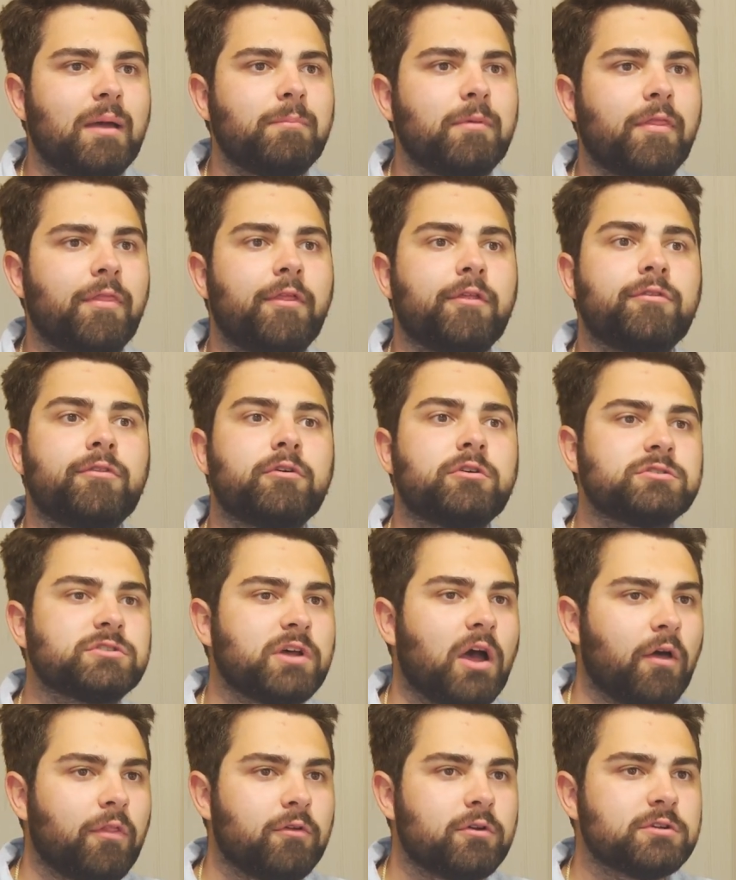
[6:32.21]
And then there's
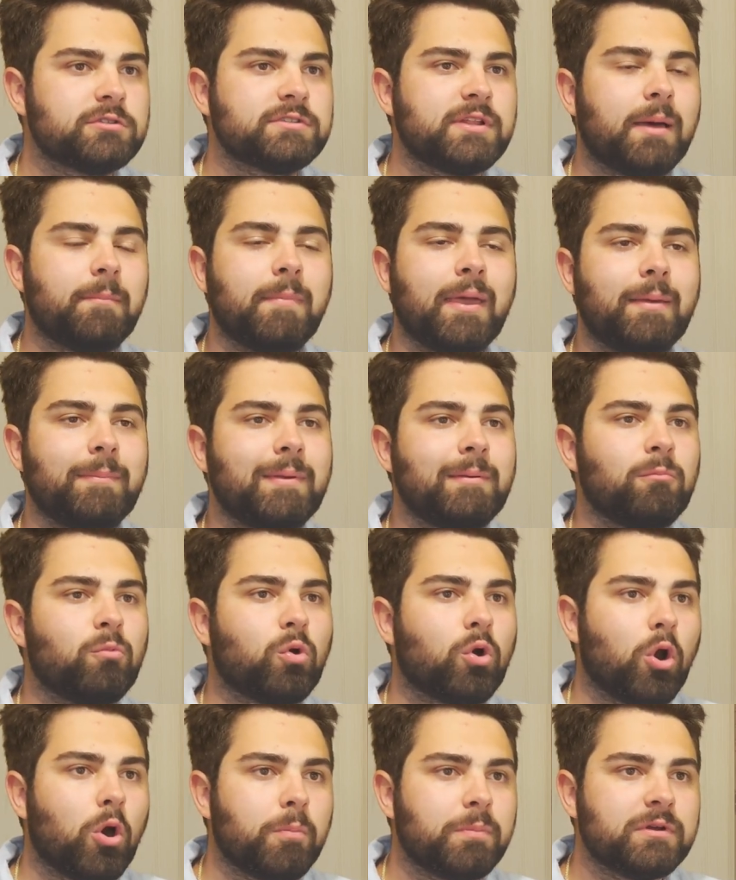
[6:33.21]
others that may be
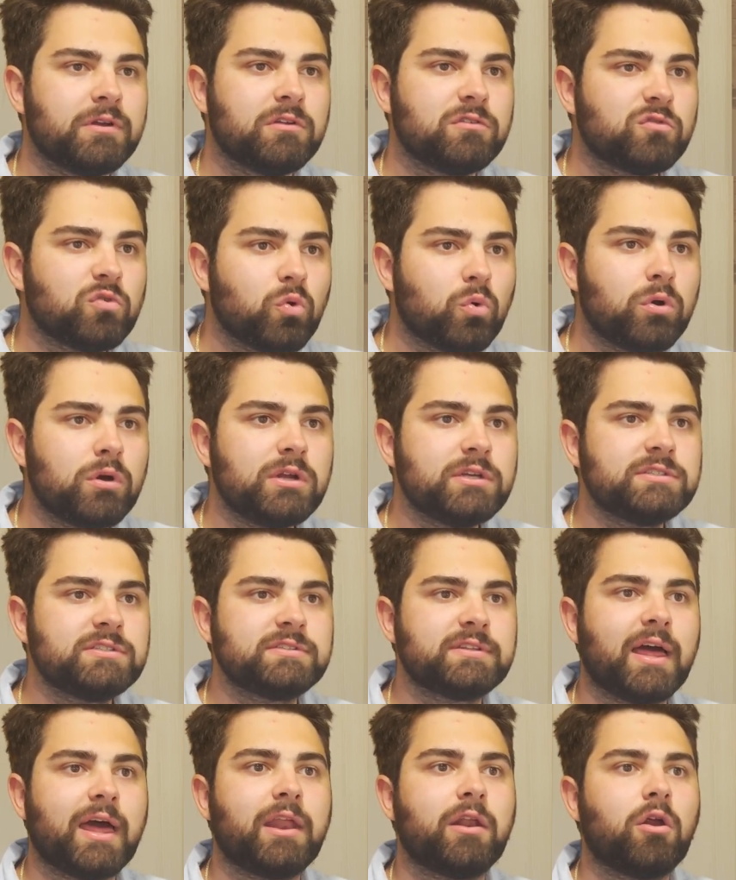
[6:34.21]
more open to tourists
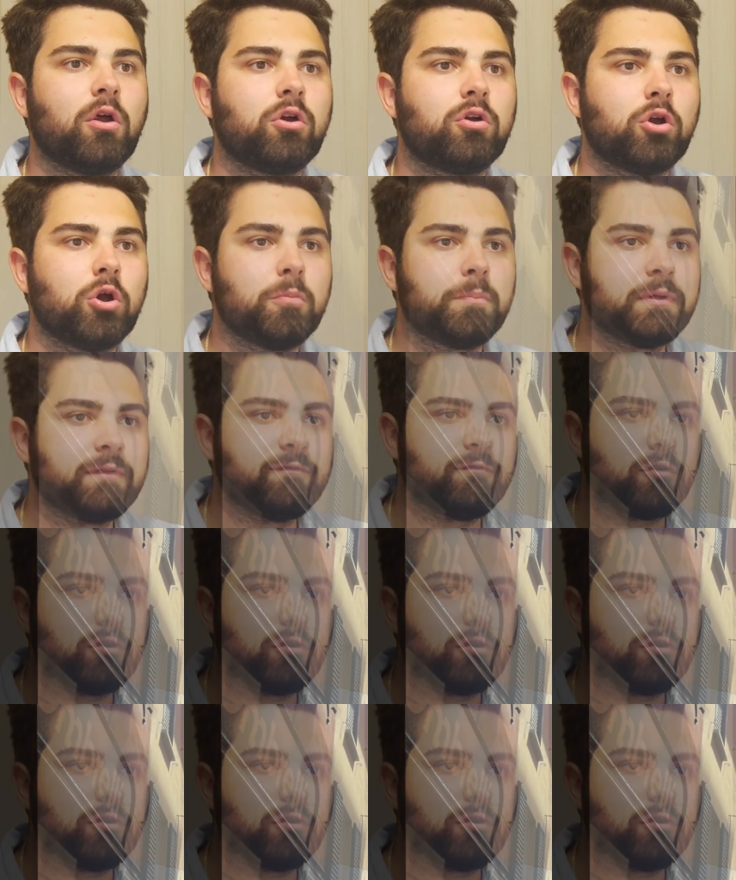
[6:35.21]
that are open for